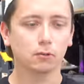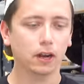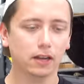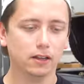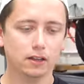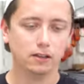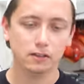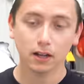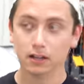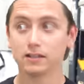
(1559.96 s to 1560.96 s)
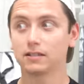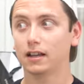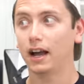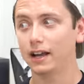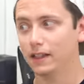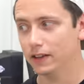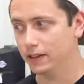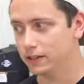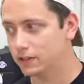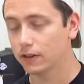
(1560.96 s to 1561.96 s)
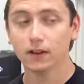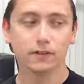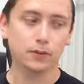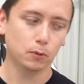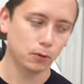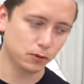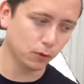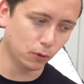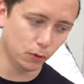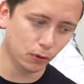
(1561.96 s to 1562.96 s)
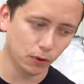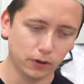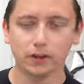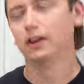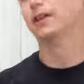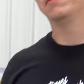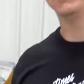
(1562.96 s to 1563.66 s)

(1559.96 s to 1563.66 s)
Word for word: rated, silent, fuel cooled, not um,